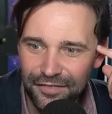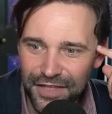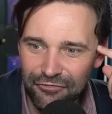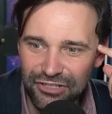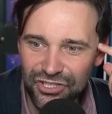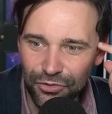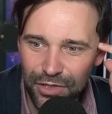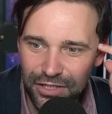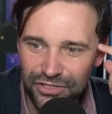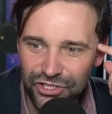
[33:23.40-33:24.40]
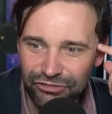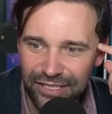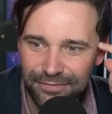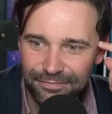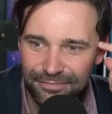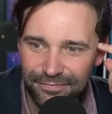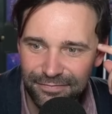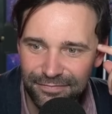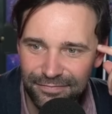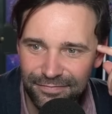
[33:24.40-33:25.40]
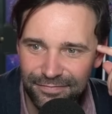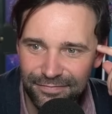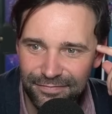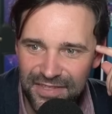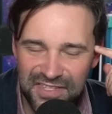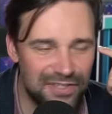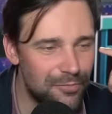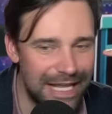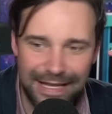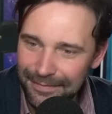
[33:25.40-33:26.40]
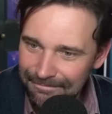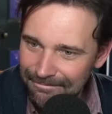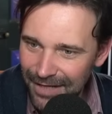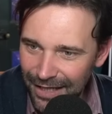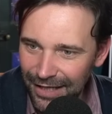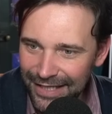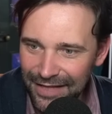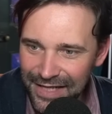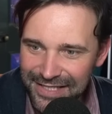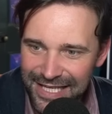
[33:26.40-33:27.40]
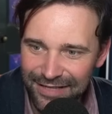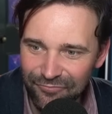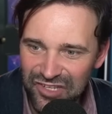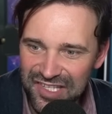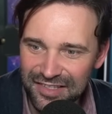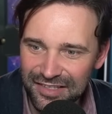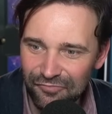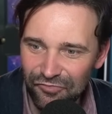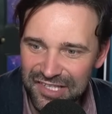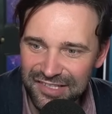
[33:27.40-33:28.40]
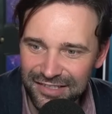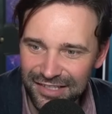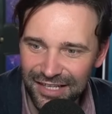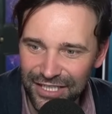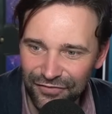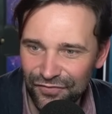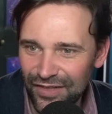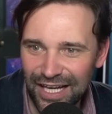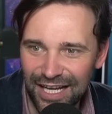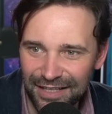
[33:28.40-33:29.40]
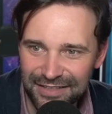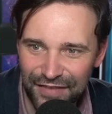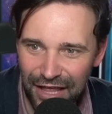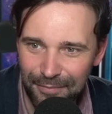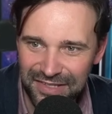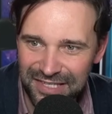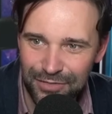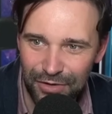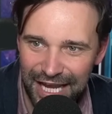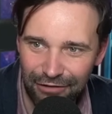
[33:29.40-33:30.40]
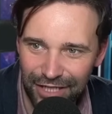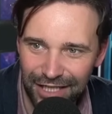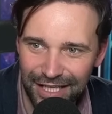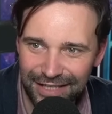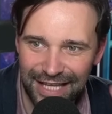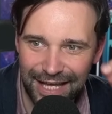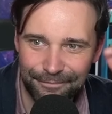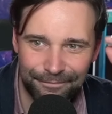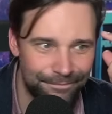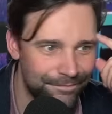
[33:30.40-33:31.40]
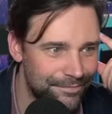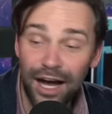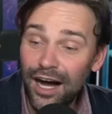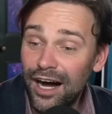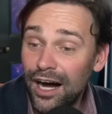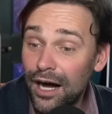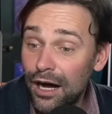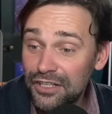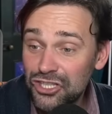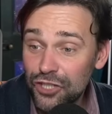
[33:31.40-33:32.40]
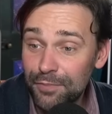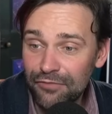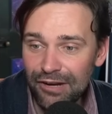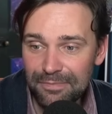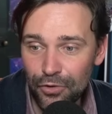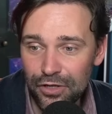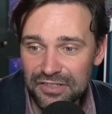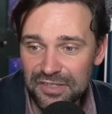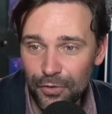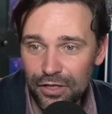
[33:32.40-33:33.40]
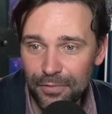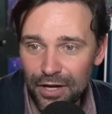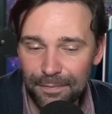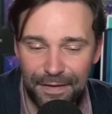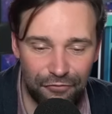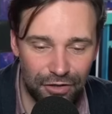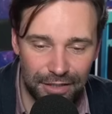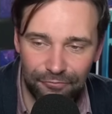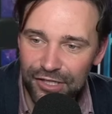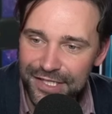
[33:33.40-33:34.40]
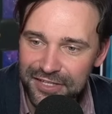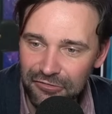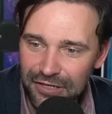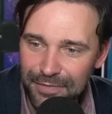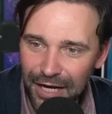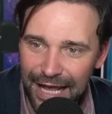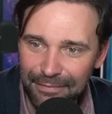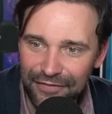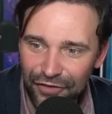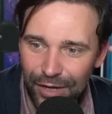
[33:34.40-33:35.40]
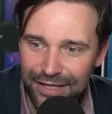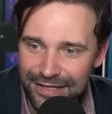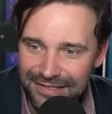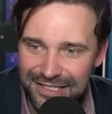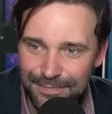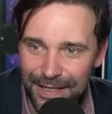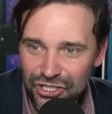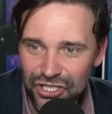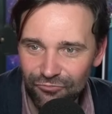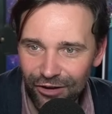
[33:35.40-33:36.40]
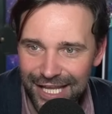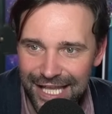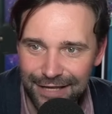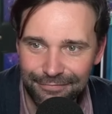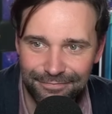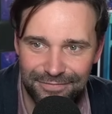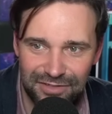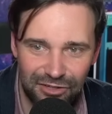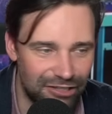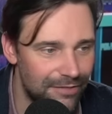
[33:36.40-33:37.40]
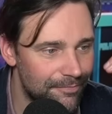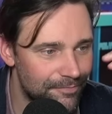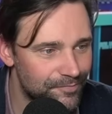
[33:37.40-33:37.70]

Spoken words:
The original world tree. Sweet. I like how they're taking recent kind of developments into account. I like that. I should have put the red spoiler bot up, everyone. I'm really sorry, but I am giving away the next expansion right here. Sorry.